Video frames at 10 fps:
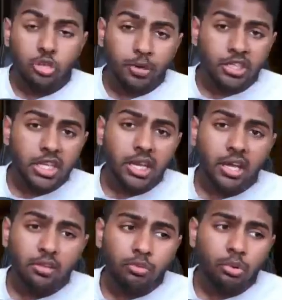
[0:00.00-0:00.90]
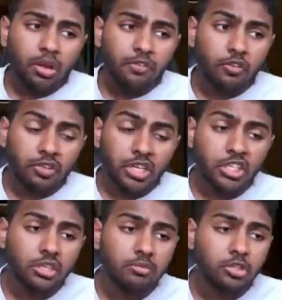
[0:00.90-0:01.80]
particularly at the wall, if you
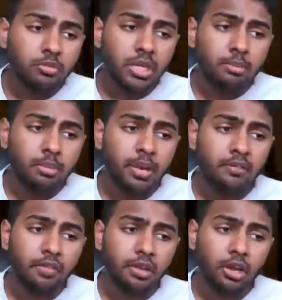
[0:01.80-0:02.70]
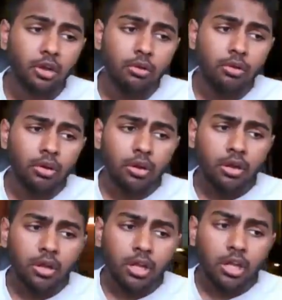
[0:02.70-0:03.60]
condition them to be prepared for the low,
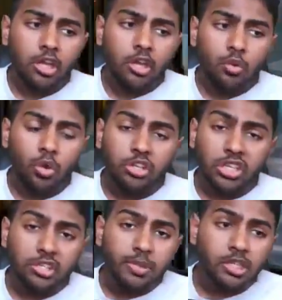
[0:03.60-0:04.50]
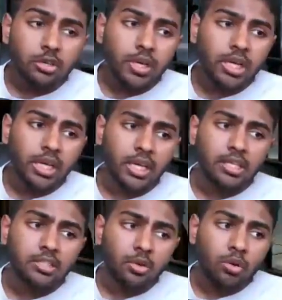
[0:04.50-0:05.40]
what you need to be doing
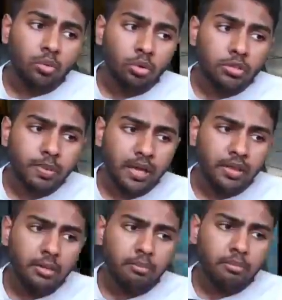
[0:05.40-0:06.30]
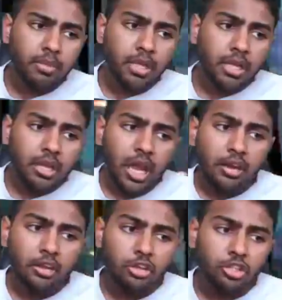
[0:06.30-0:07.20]
is wall splat them
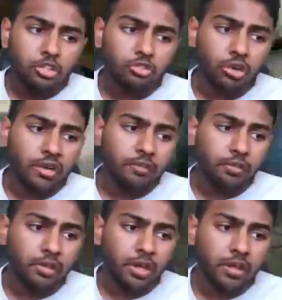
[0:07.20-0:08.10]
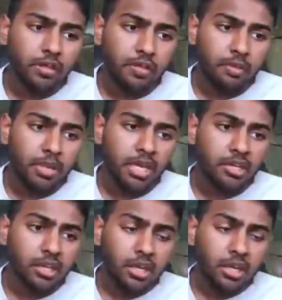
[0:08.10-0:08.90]
and then go straight for the mid.